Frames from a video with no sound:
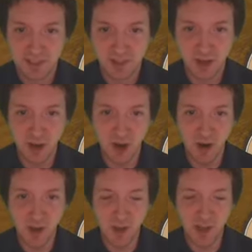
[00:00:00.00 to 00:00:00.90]

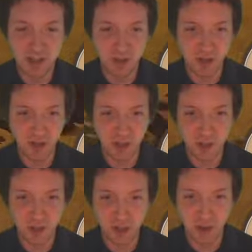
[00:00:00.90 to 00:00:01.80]
No, it's all too
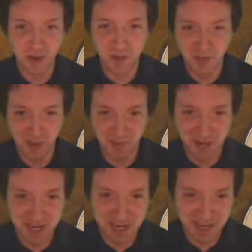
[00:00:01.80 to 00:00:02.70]
good for
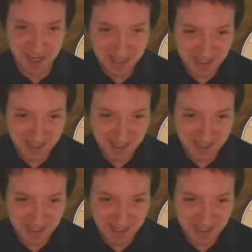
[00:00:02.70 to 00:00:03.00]
me.